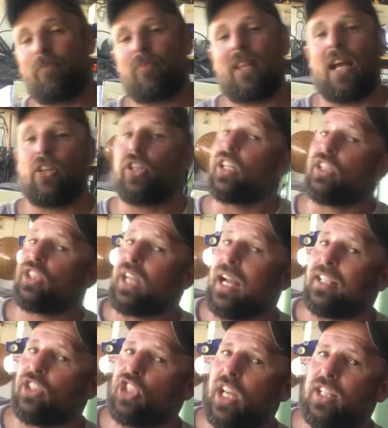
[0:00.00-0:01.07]
Now you can kind
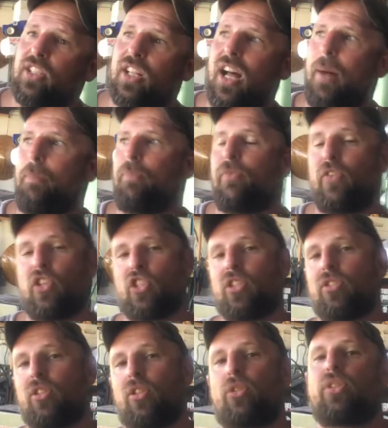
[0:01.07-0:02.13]
of change it up. Fishing's
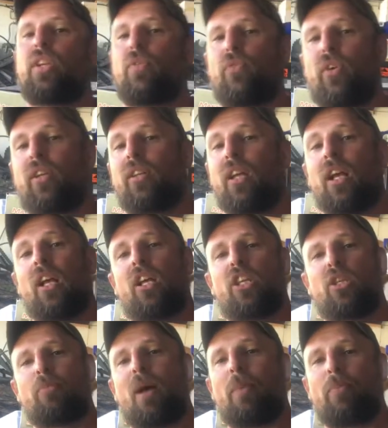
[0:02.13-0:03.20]
a little different.
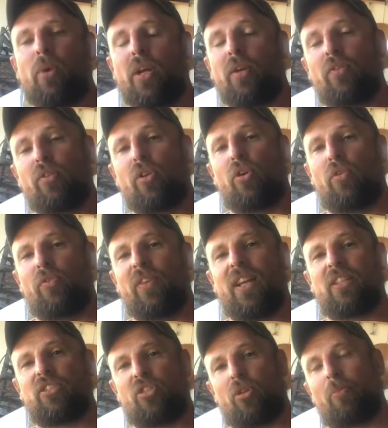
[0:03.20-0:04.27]
You might bring a little
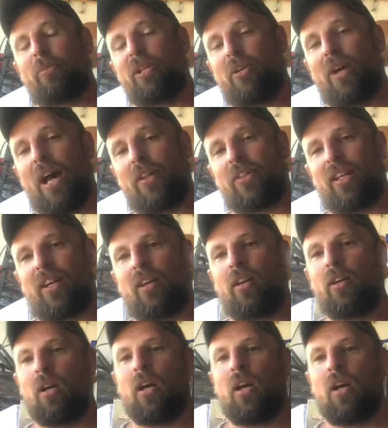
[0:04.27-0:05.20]
fancier beer out there.